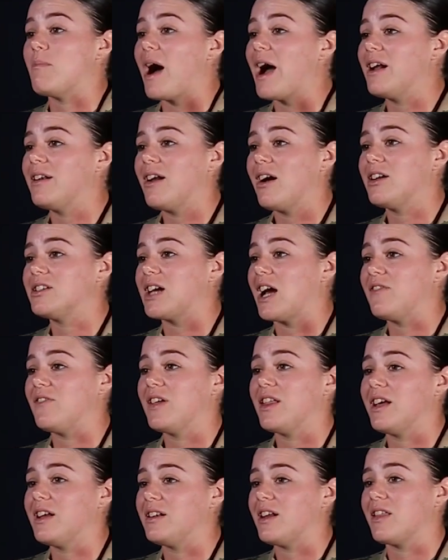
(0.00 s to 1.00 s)
in my knowledge, I
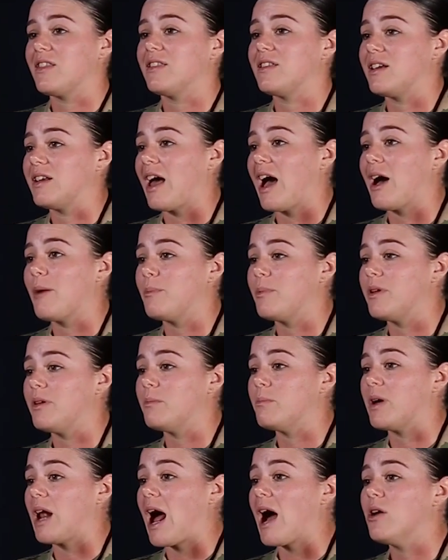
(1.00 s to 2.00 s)
feel like nothing had
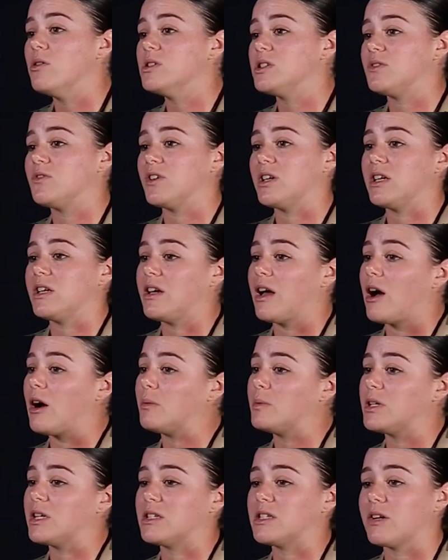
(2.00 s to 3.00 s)
happened, but I was freaking
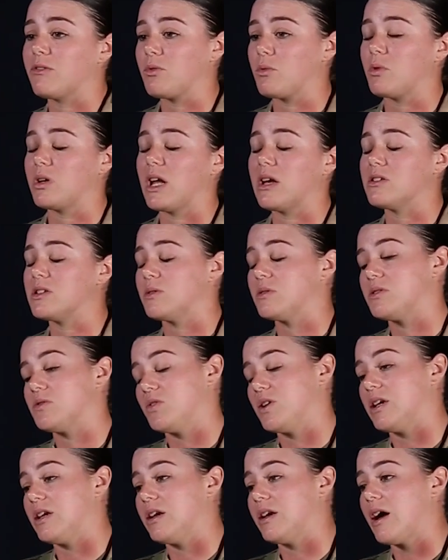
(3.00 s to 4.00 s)
out because everyone else
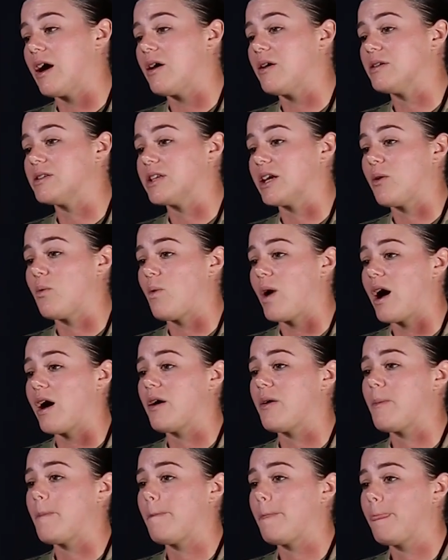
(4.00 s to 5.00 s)
was freaking out. I was like,
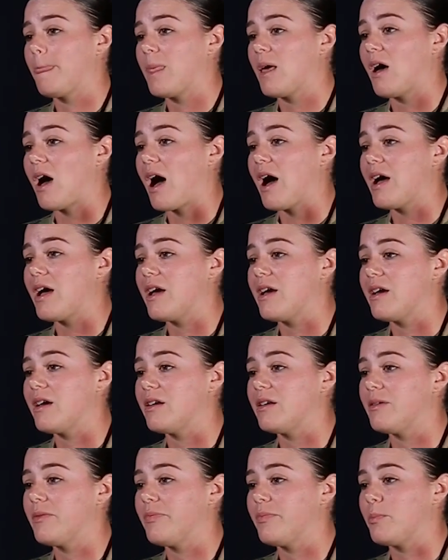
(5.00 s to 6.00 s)
"Wow,
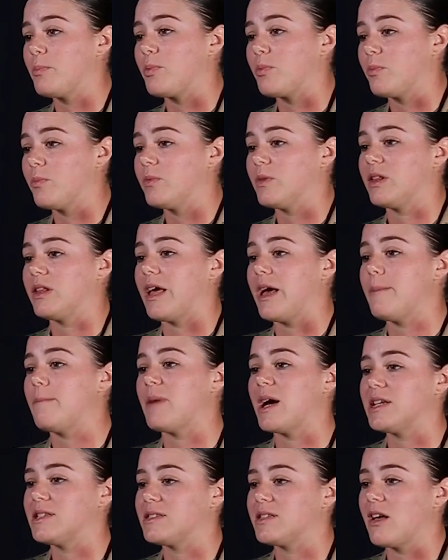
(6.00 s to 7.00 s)
I
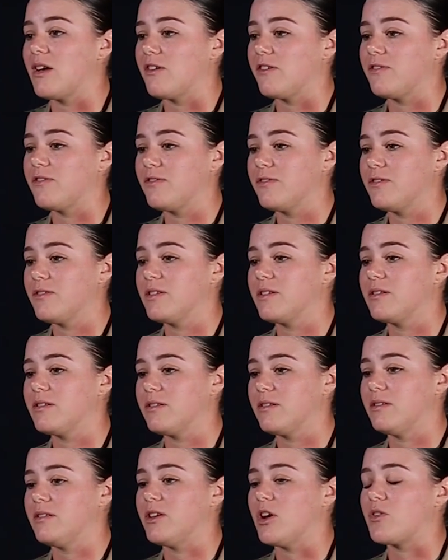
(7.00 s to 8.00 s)
let myself,
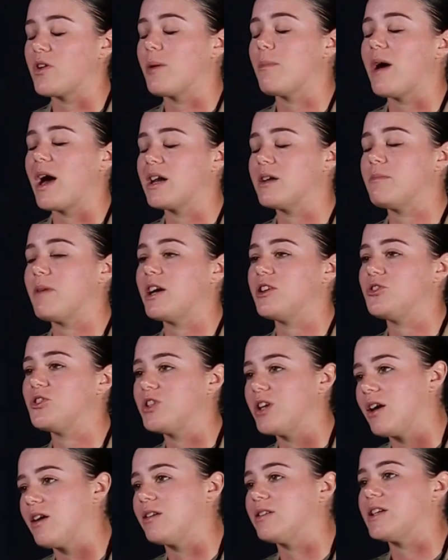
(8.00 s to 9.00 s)
you know, come out of my
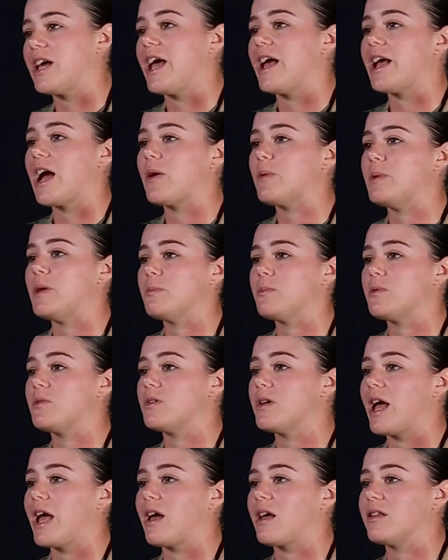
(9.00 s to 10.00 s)
shell to hang out with
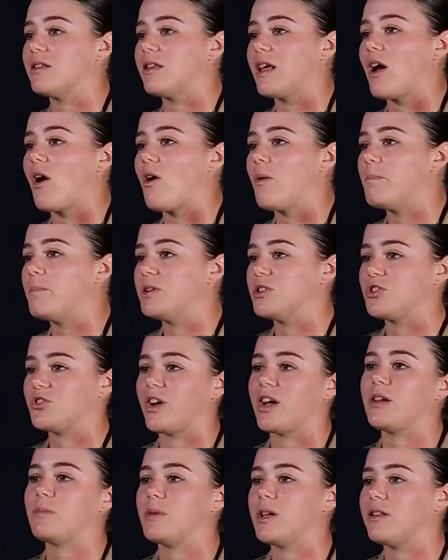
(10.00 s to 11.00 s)
people, and they all
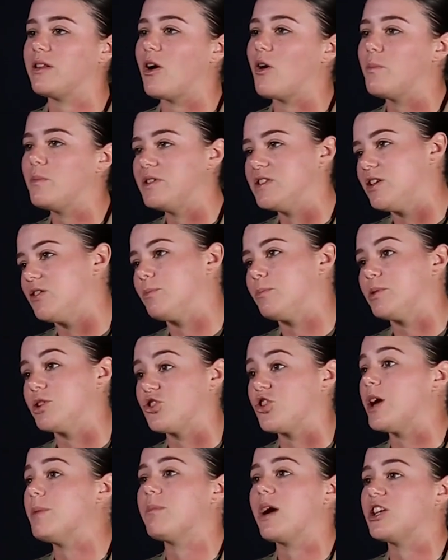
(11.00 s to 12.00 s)
betrayed me, and they all
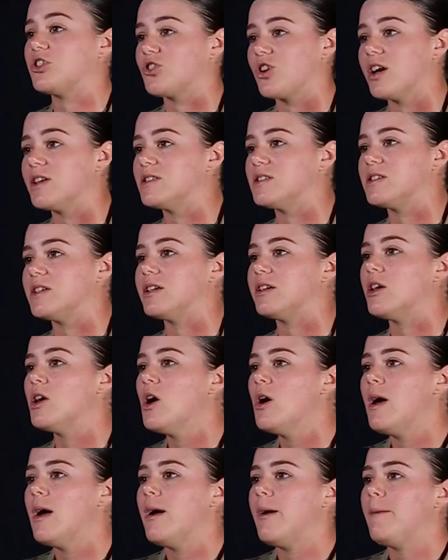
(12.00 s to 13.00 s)
betrayed my trust, and